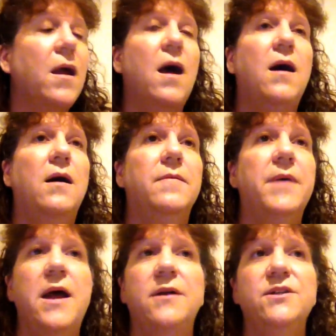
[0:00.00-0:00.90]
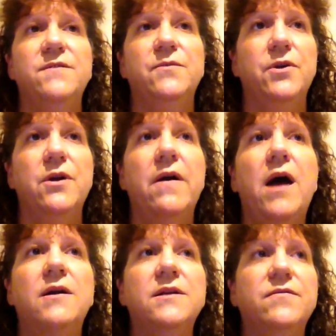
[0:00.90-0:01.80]
And if you want to know
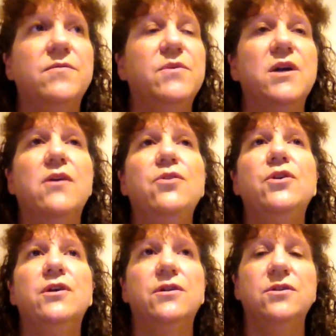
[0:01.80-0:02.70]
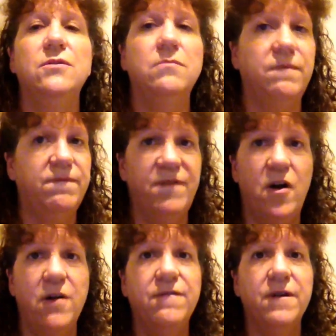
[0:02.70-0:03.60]
how to give them a go, you can
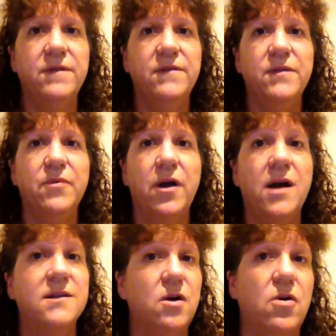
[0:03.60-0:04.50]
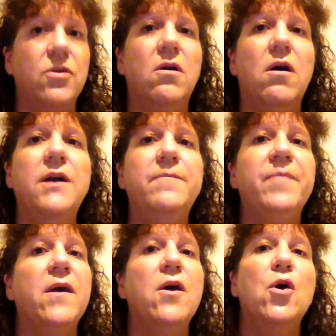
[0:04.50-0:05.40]
find Forever Living products online,
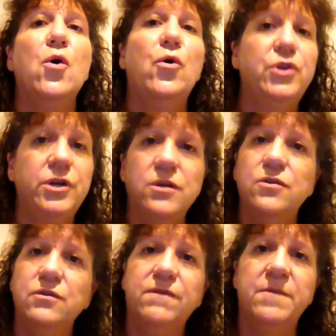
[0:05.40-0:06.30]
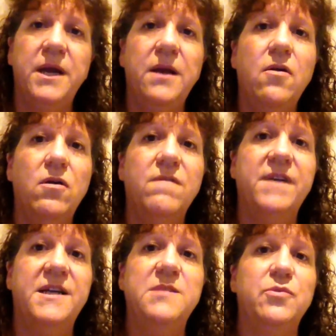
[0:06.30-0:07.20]
or you can look for me on
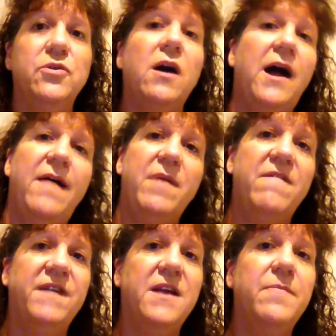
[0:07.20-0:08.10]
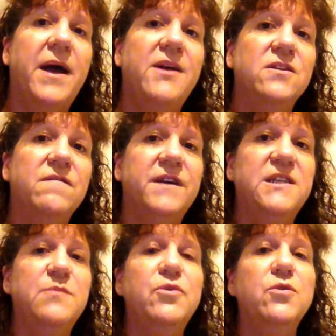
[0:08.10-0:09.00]
Facebook. I have my fan page on
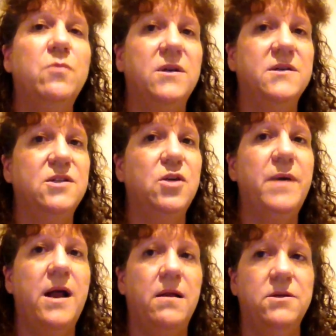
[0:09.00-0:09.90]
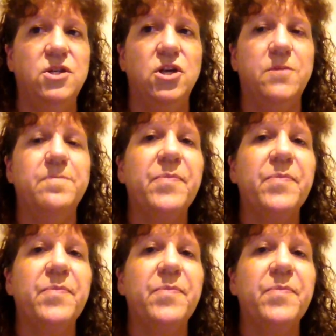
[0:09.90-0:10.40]
Facebook, One Stop Aloe Shop.